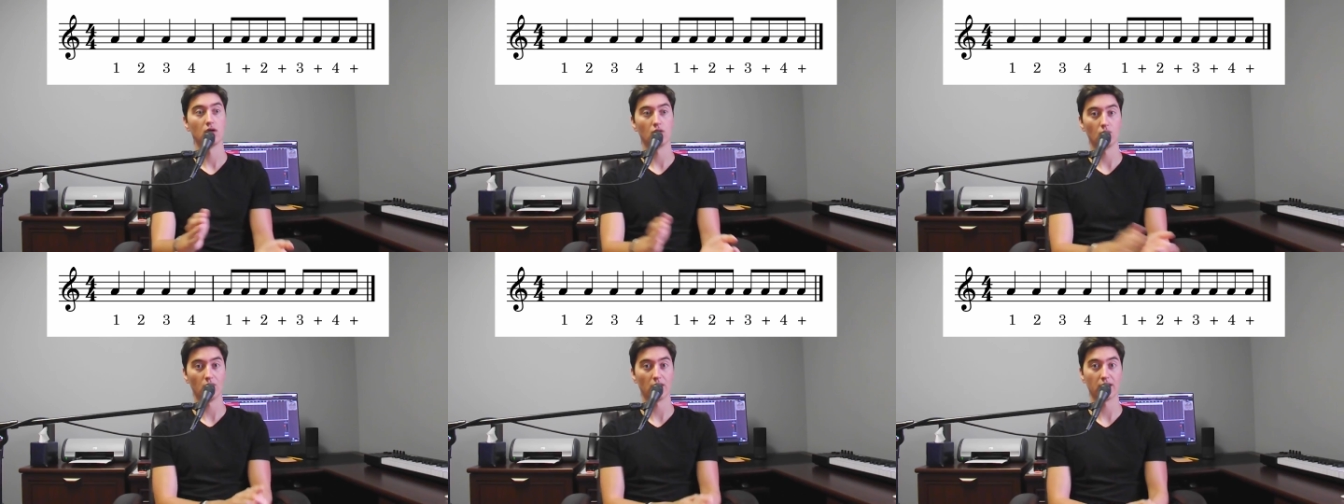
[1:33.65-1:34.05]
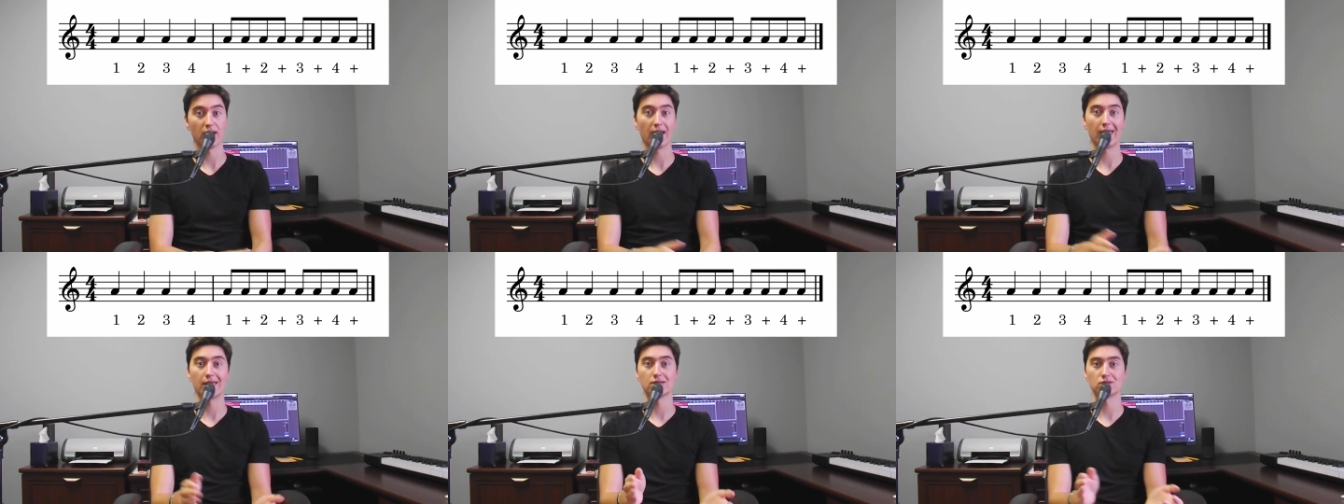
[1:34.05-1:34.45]
1
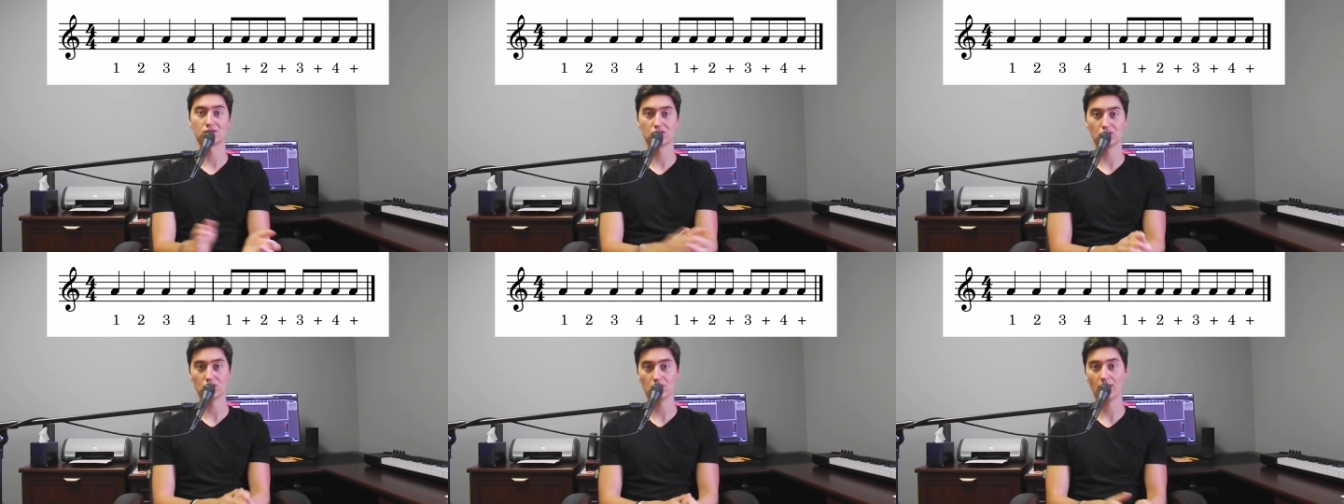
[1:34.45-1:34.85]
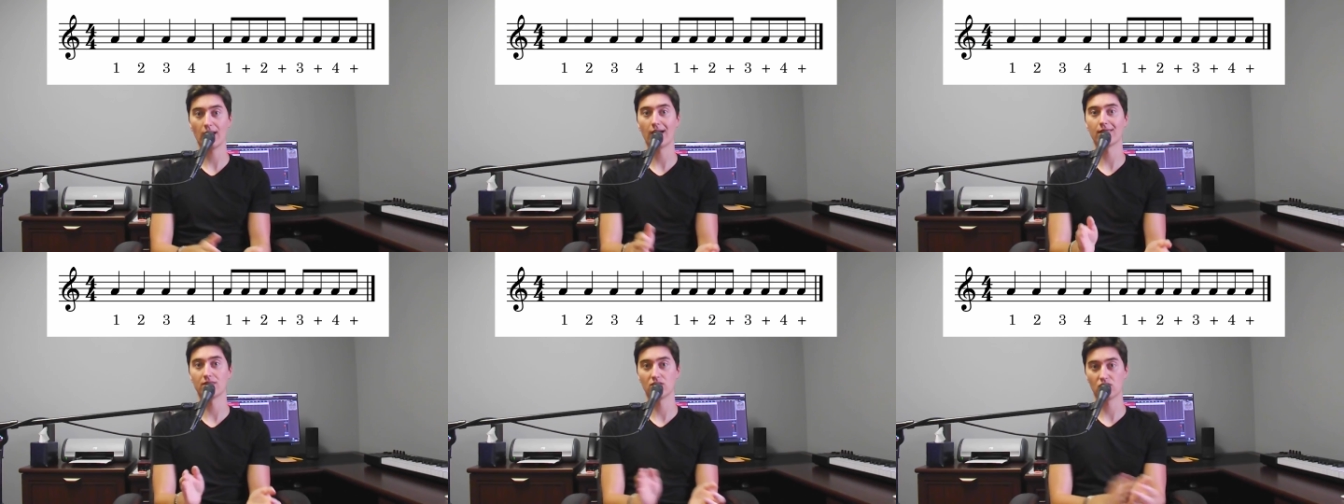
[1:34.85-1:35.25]
and 2
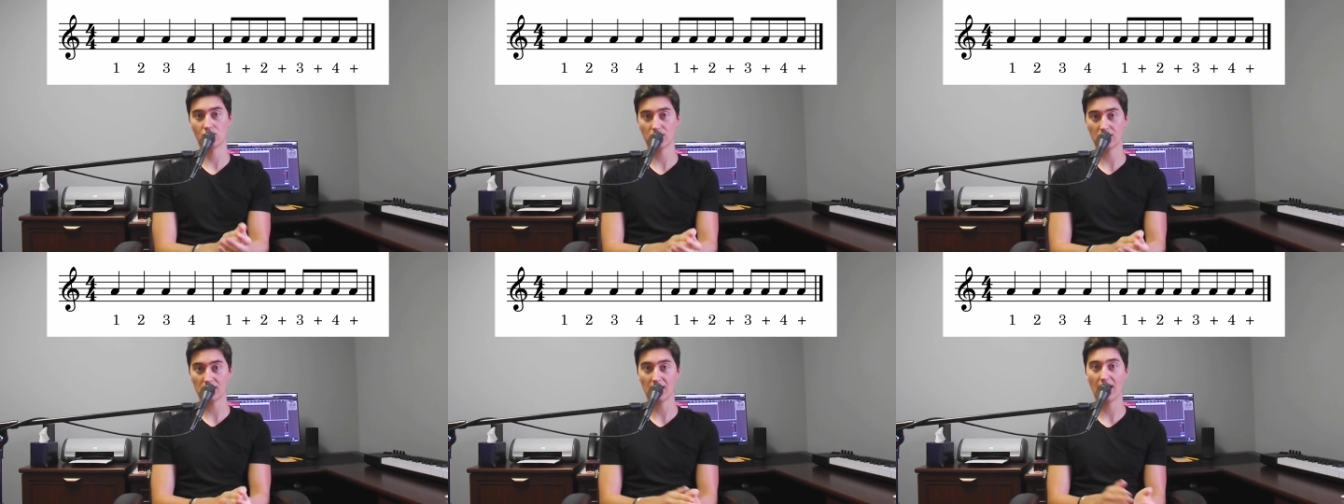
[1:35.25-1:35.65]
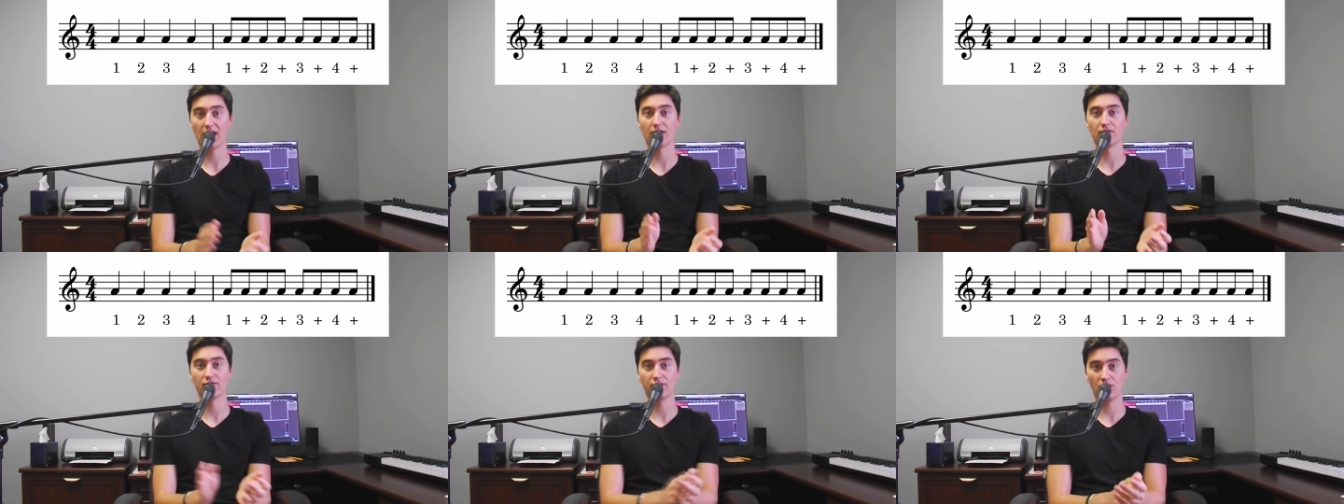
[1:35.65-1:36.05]
and 3
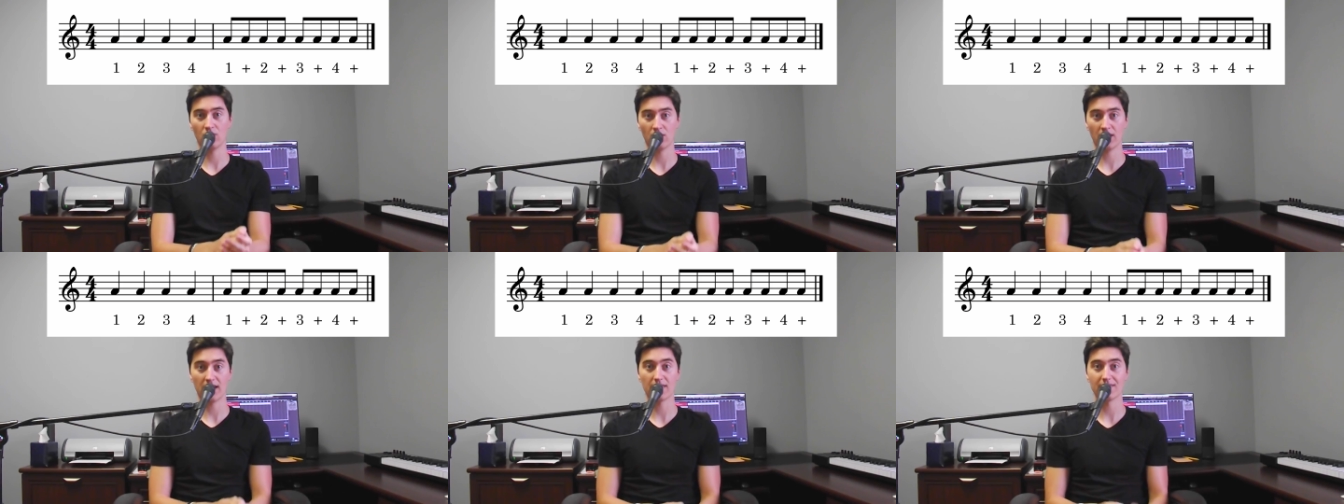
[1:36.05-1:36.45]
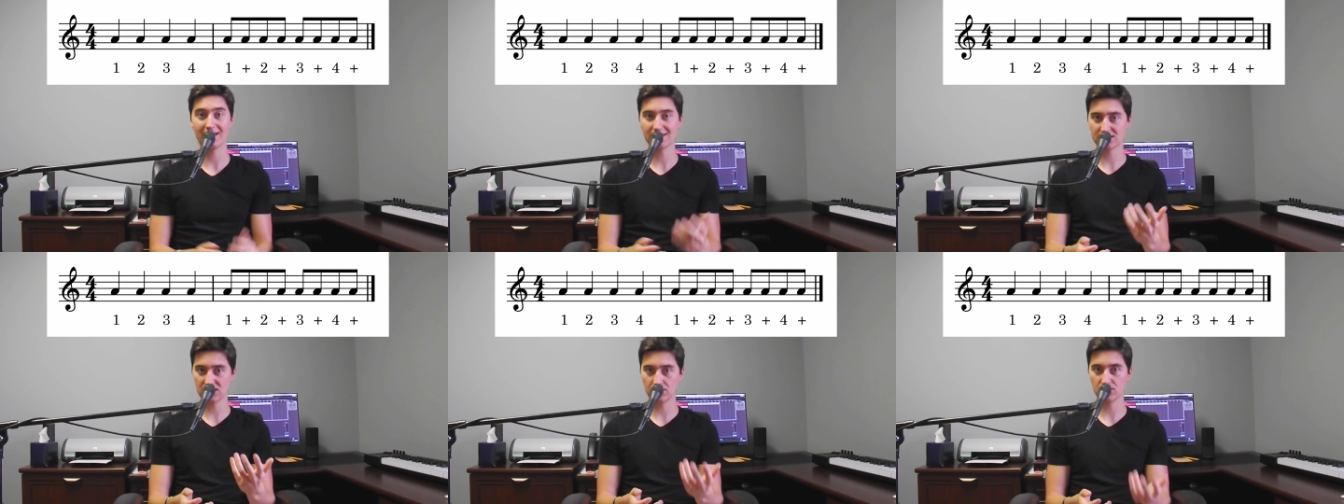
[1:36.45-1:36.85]
and 4 and.
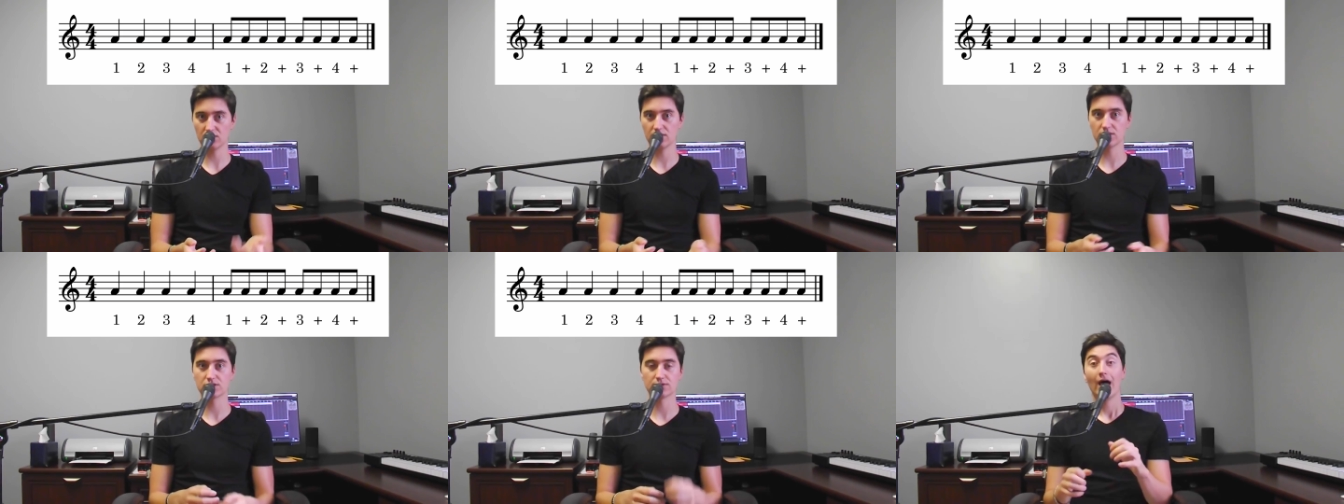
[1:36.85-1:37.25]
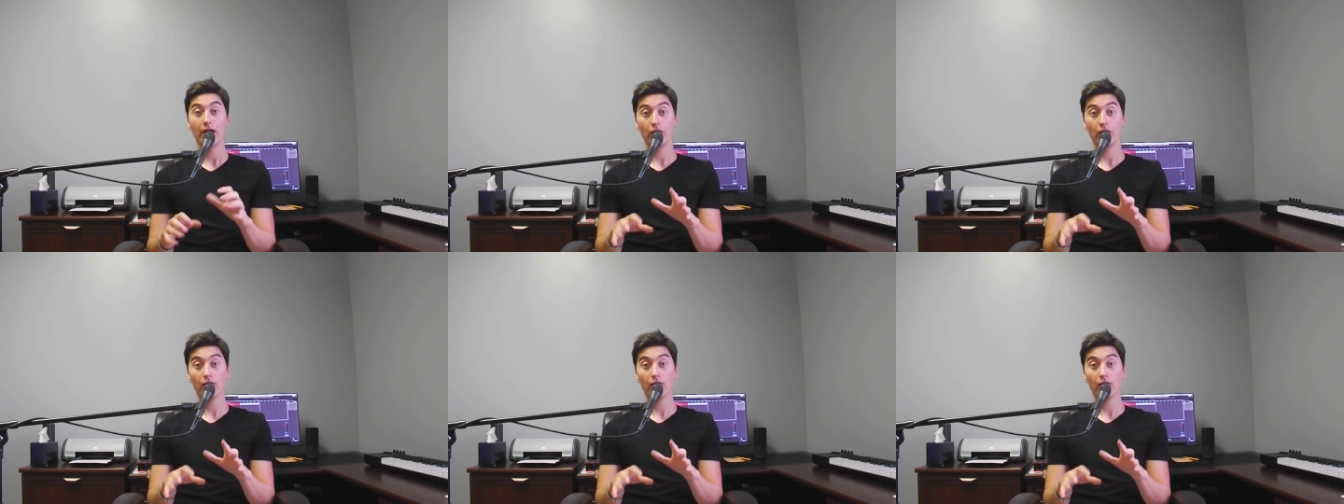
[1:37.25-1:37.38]
That's subdivision.